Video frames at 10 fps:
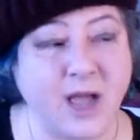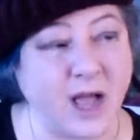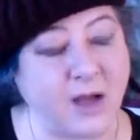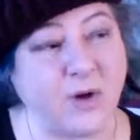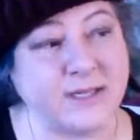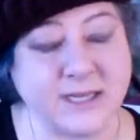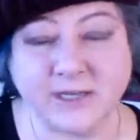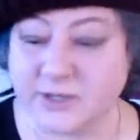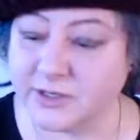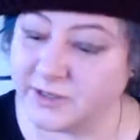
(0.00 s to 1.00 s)
I want to
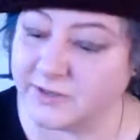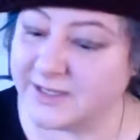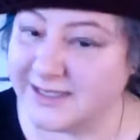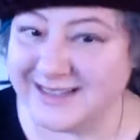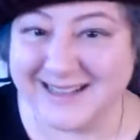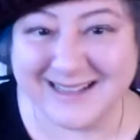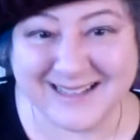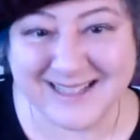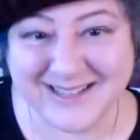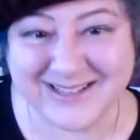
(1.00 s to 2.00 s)
introduce
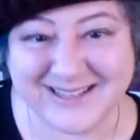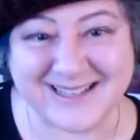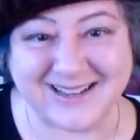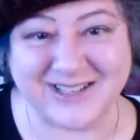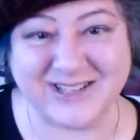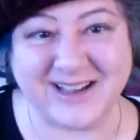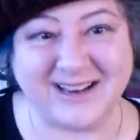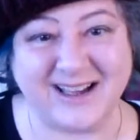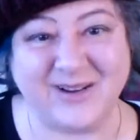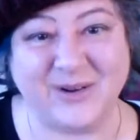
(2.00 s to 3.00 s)
such and such. And
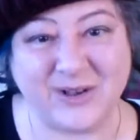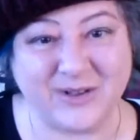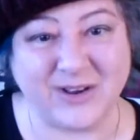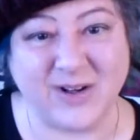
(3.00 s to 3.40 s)
now you can